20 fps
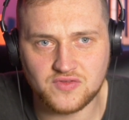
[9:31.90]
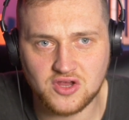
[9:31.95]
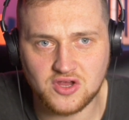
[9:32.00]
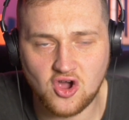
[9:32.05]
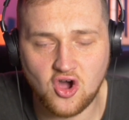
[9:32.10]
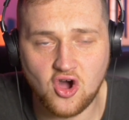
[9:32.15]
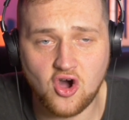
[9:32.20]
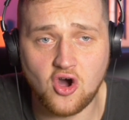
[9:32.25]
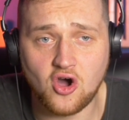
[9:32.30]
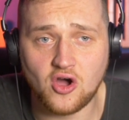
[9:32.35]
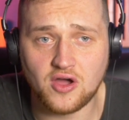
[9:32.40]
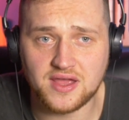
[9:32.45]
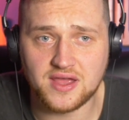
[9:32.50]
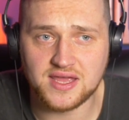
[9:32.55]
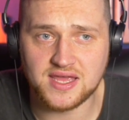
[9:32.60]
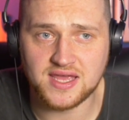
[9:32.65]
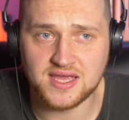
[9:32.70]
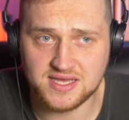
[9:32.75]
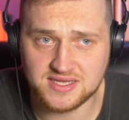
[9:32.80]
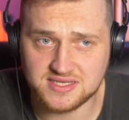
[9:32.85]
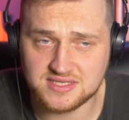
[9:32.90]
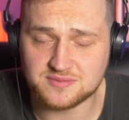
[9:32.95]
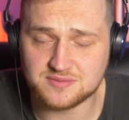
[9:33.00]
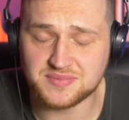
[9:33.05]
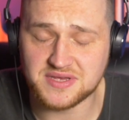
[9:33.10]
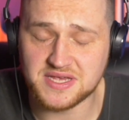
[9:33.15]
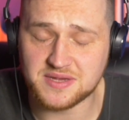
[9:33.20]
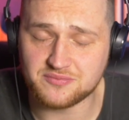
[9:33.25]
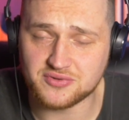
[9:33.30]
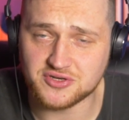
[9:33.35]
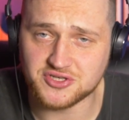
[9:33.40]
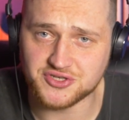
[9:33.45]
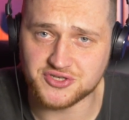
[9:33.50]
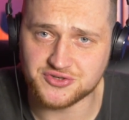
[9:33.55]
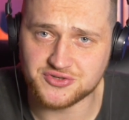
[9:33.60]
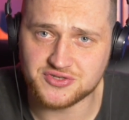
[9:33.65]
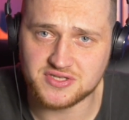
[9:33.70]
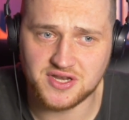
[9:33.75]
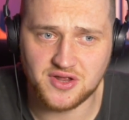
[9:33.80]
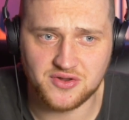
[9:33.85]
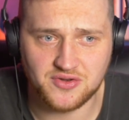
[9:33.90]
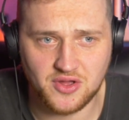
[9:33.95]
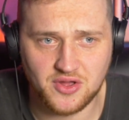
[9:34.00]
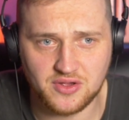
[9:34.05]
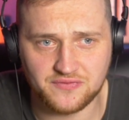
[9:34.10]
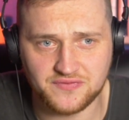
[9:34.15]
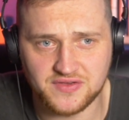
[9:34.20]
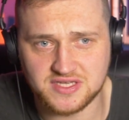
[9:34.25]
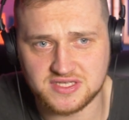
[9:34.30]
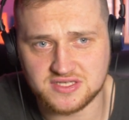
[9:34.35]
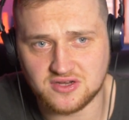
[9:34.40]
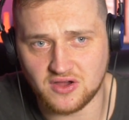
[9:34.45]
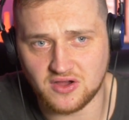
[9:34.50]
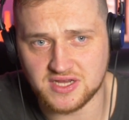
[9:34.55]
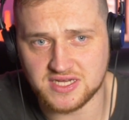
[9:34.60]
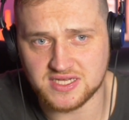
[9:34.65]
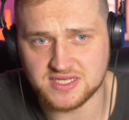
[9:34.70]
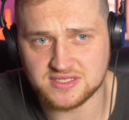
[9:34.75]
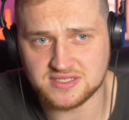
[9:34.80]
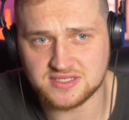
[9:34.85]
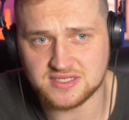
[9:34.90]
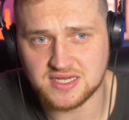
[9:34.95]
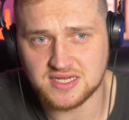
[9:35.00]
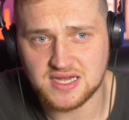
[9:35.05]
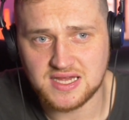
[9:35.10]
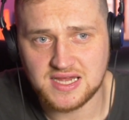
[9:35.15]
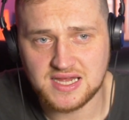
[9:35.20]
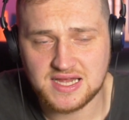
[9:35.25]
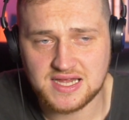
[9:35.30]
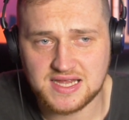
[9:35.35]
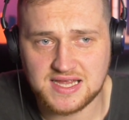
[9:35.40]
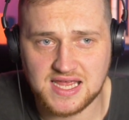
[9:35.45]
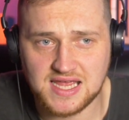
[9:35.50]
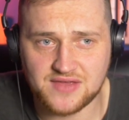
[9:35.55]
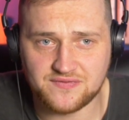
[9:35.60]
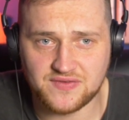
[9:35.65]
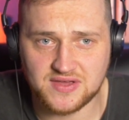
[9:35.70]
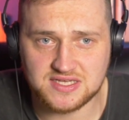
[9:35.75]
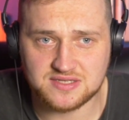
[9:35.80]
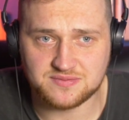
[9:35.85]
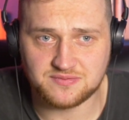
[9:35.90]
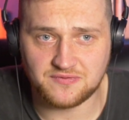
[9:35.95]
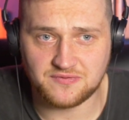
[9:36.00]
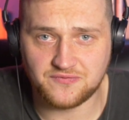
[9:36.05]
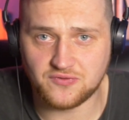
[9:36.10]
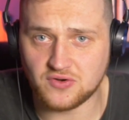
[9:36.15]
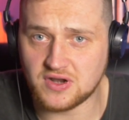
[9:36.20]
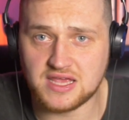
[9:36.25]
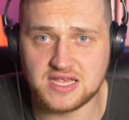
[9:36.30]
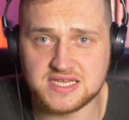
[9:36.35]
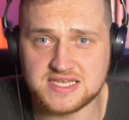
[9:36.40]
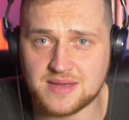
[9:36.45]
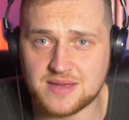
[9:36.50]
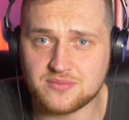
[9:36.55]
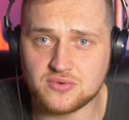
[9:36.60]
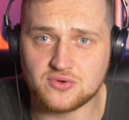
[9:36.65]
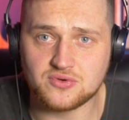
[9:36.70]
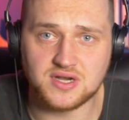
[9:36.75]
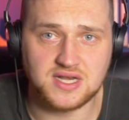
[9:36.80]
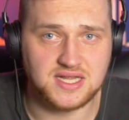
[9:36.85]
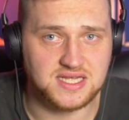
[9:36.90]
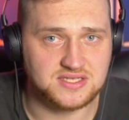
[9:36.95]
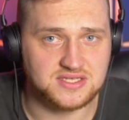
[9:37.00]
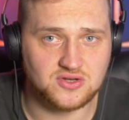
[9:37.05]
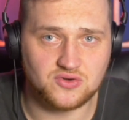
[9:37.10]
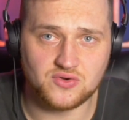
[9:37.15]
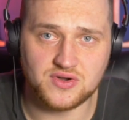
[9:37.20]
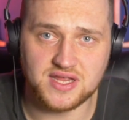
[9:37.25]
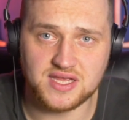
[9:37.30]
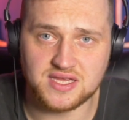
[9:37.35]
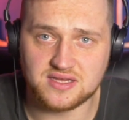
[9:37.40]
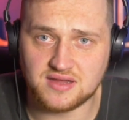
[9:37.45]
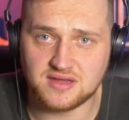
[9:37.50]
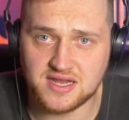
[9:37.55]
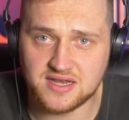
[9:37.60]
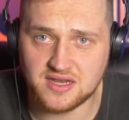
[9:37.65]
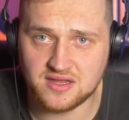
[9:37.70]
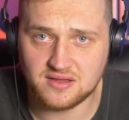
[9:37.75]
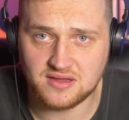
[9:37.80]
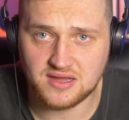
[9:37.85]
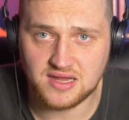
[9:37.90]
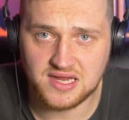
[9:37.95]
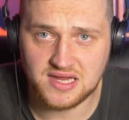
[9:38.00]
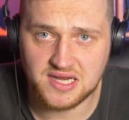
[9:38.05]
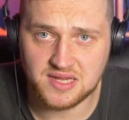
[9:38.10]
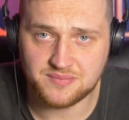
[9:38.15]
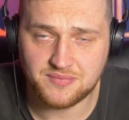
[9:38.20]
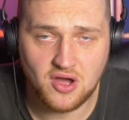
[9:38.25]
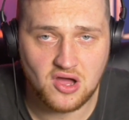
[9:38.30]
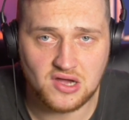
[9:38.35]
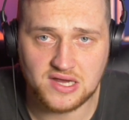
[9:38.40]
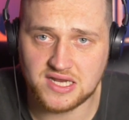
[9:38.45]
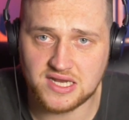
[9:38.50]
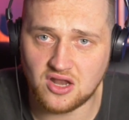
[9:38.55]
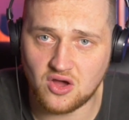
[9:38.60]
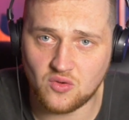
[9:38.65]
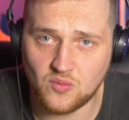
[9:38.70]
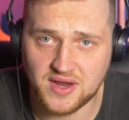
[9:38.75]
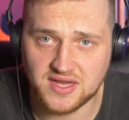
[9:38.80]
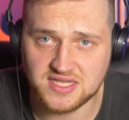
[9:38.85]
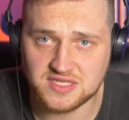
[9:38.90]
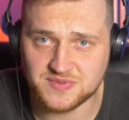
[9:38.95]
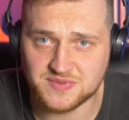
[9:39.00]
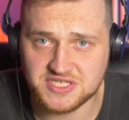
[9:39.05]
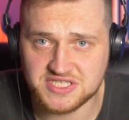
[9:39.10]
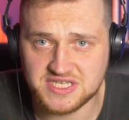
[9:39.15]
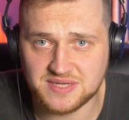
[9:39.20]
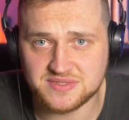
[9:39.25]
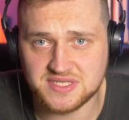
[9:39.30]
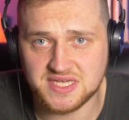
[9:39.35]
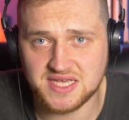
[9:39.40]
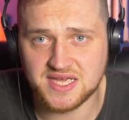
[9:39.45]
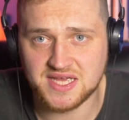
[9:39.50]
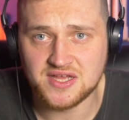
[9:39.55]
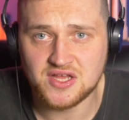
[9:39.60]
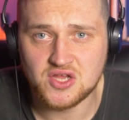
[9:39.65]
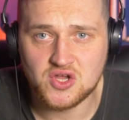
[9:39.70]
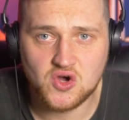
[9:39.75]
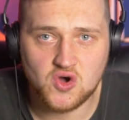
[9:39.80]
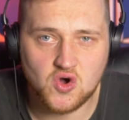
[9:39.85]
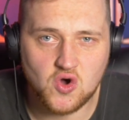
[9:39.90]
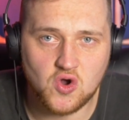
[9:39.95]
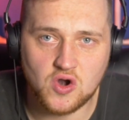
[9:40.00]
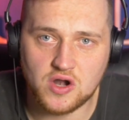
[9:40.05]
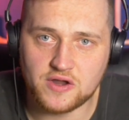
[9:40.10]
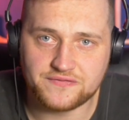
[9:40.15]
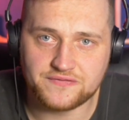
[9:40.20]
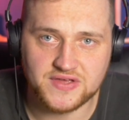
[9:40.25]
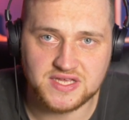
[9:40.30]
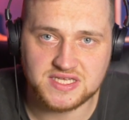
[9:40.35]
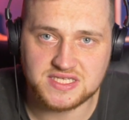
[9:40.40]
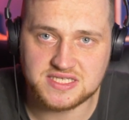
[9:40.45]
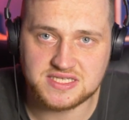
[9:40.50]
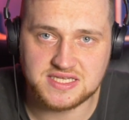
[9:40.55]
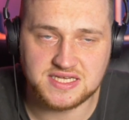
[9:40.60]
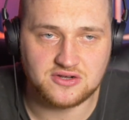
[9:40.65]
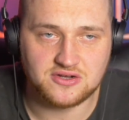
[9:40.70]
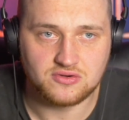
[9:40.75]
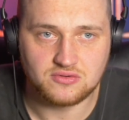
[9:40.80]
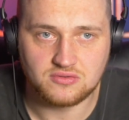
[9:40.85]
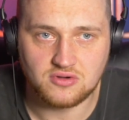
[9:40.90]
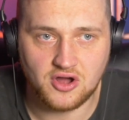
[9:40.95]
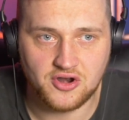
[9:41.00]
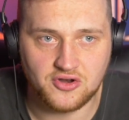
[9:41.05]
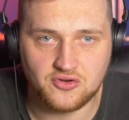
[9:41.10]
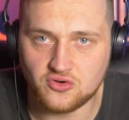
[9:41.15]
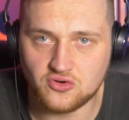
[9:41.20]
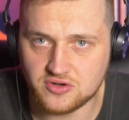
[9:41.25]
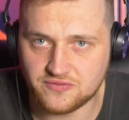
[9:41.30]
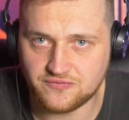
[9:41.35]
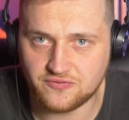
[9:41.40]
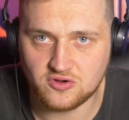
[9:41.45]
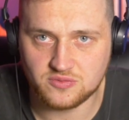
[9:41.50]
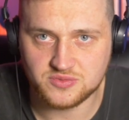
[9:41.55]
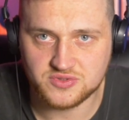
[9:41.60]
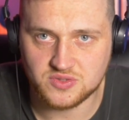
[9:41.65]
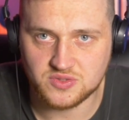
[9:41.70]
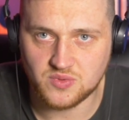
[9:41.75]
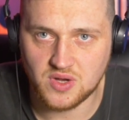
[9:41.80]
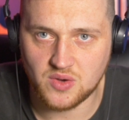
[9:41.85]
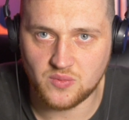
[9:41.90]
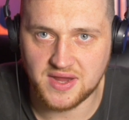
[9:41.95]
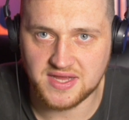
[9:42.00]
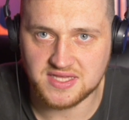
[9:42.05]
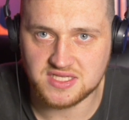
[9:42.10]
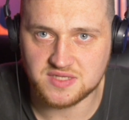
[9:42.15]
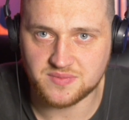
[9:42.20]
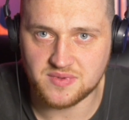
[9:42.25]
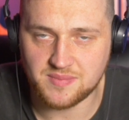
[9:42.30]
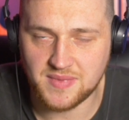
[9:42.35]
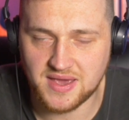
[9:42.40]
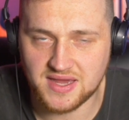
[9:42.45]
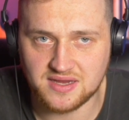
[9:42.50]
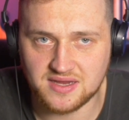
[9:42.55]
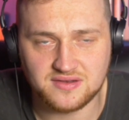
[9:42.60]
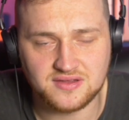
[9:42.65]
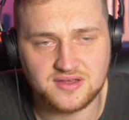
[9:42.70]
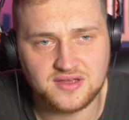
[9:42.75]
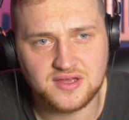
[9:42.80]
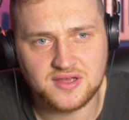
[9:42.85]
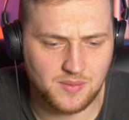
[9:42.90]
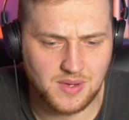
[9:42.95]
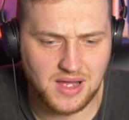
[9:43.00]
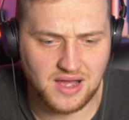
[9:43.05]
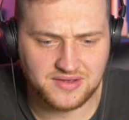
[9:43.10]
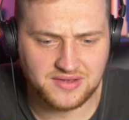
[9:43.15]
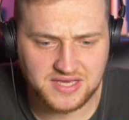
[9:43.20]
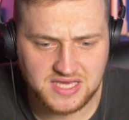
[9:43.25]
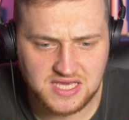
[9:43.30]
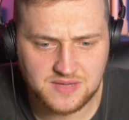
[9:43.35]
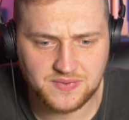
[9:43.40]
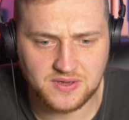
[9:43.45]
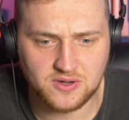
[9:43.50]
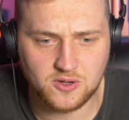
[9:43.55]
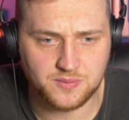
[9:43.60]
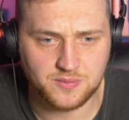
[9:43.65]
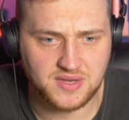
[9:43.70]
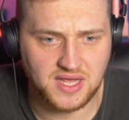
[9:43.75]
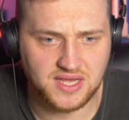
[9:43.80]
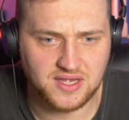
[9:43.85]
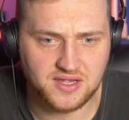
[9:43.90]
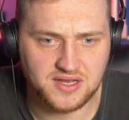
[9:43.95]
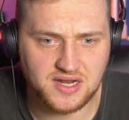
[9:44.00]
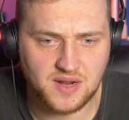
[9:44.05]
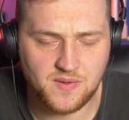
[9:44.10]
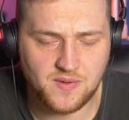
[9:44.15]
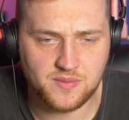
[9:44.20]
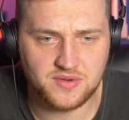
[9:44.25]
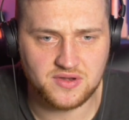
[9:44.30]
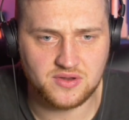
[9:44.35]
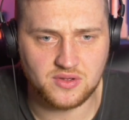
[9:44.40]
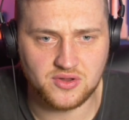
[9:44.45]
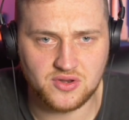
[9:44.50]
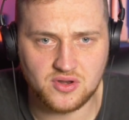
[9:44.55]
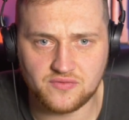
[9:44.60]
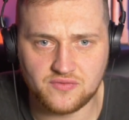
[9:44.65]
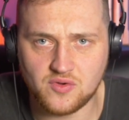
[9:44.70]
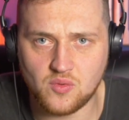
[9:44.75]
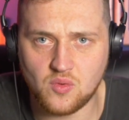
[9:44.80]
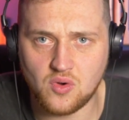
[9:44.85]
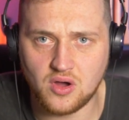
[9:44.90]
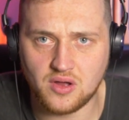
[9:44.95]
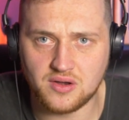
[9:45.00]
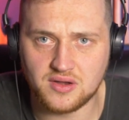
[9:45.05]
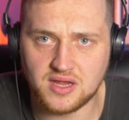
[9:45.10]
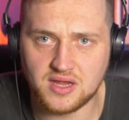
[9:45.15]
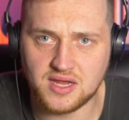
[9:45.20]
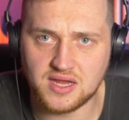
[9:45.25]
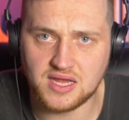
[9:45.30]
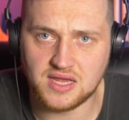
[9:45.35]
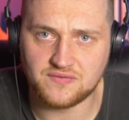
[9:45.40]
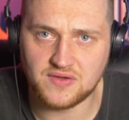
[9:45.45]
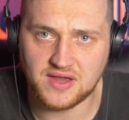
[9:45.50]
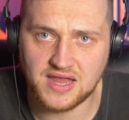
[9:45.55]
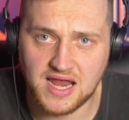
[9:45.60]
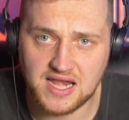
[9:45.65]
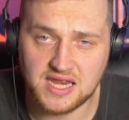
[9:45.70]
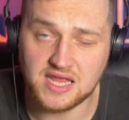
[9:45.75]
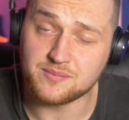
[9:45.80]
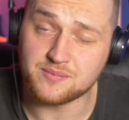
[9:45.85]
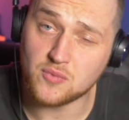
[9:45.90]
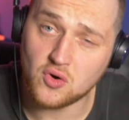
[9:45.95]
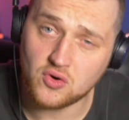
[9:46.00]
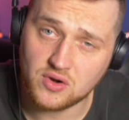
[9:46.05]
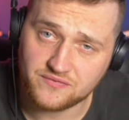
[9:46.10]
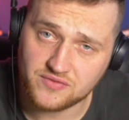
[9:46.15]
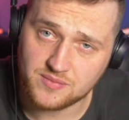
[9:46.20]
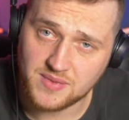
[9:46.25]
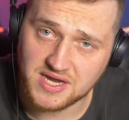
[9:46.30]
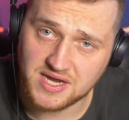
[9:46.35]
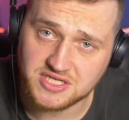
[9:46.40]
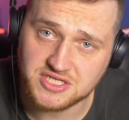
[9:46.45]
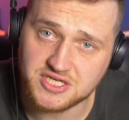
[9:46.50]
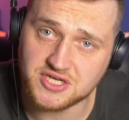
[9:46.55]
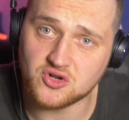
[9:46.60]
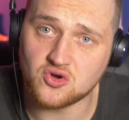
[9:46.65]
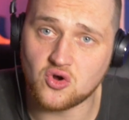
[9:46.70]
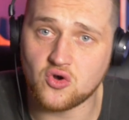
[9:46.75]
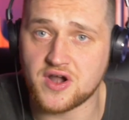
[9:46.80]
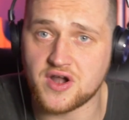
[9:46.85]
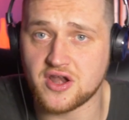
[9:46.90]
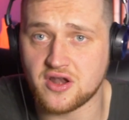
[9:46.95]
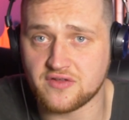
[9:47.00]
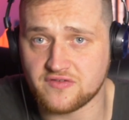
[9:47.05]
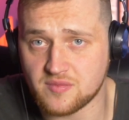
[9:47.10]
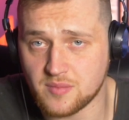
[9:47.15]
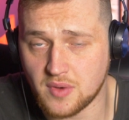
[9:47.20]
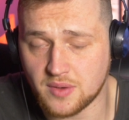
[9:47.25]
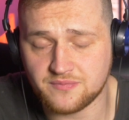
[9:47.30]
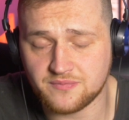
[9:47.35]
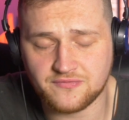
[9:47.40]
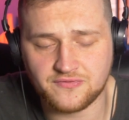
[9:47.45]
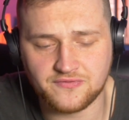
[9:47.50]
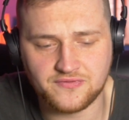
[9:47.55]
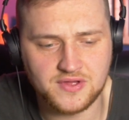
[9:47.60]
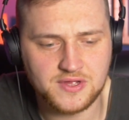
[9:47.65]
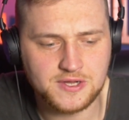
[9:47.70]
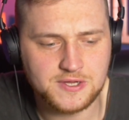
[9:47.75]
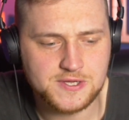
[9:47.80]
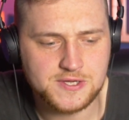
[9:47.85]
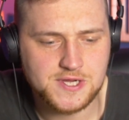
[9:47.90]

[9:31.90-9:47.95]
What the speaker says: the car is being produced. I don't know if it's got its... if it's fully assembled and it's already in a parking lot waiting to be shipped here, or if it's still on an order form somewhere waiting to be made. I'll keep it updated. I'll probably do another one if I get any more information, or in another month.